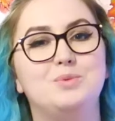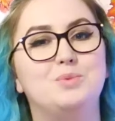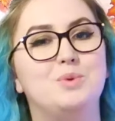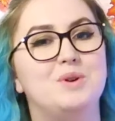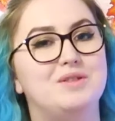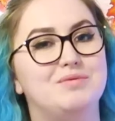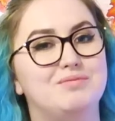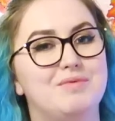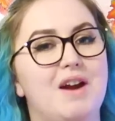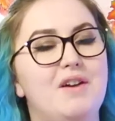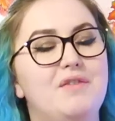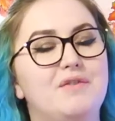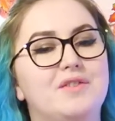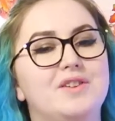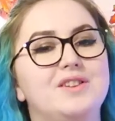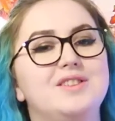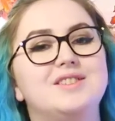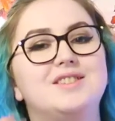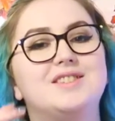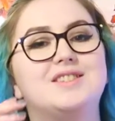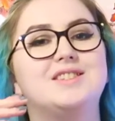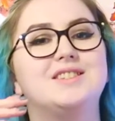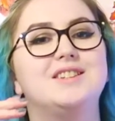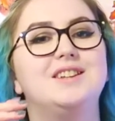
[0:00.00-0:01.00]
with
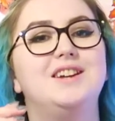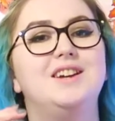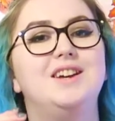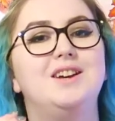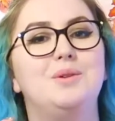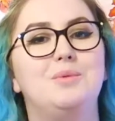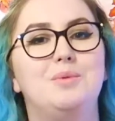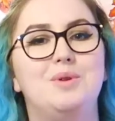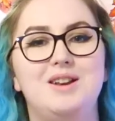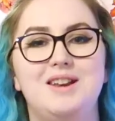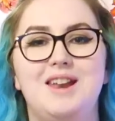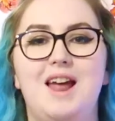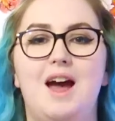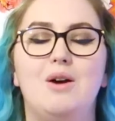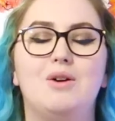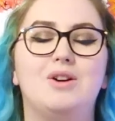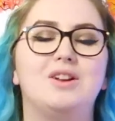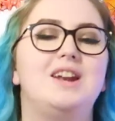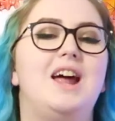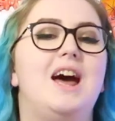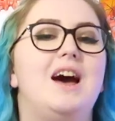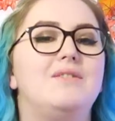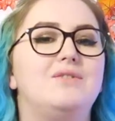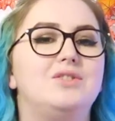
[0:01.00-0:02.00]
reference, we're now going
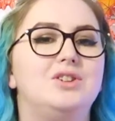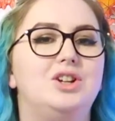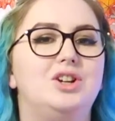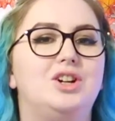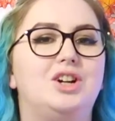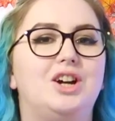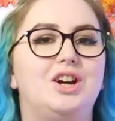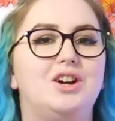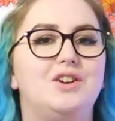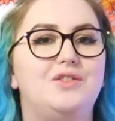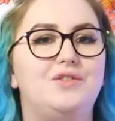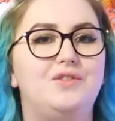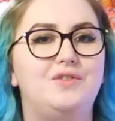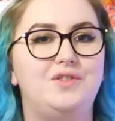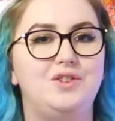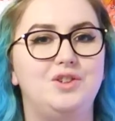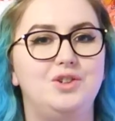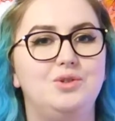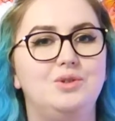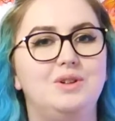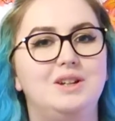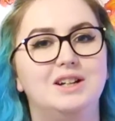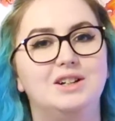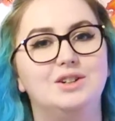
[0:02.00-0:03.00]
to have a look at a
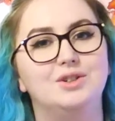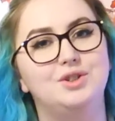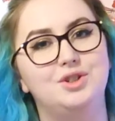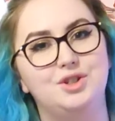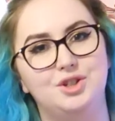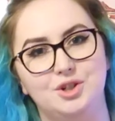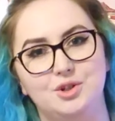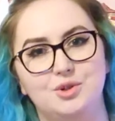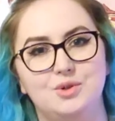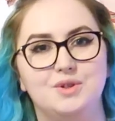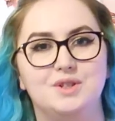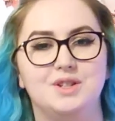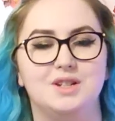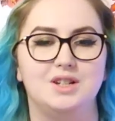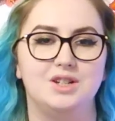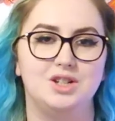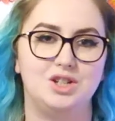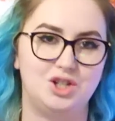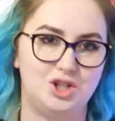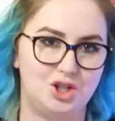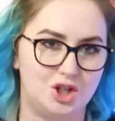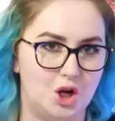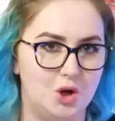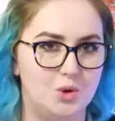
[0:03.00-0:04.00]
few little do's and
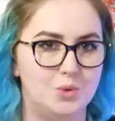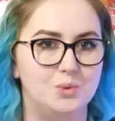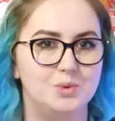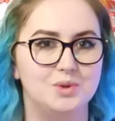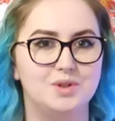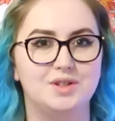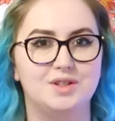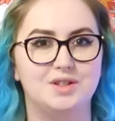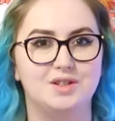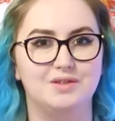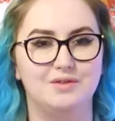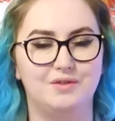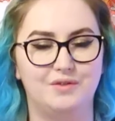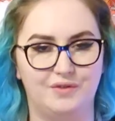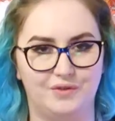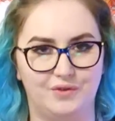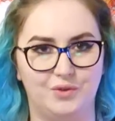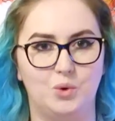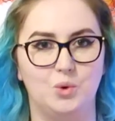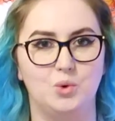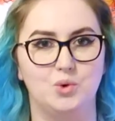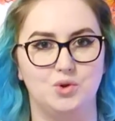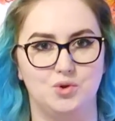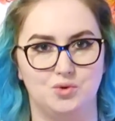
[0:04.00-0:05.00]
don'ts
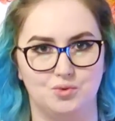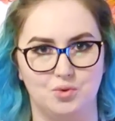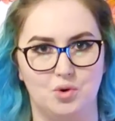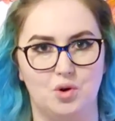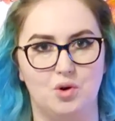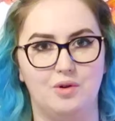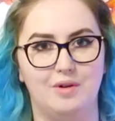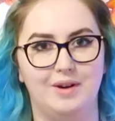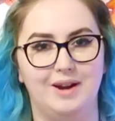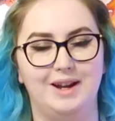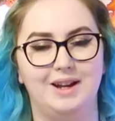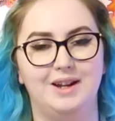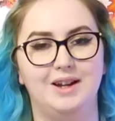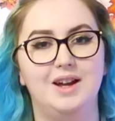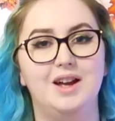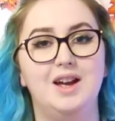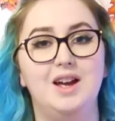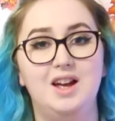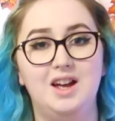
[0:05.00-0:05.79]
for drawing.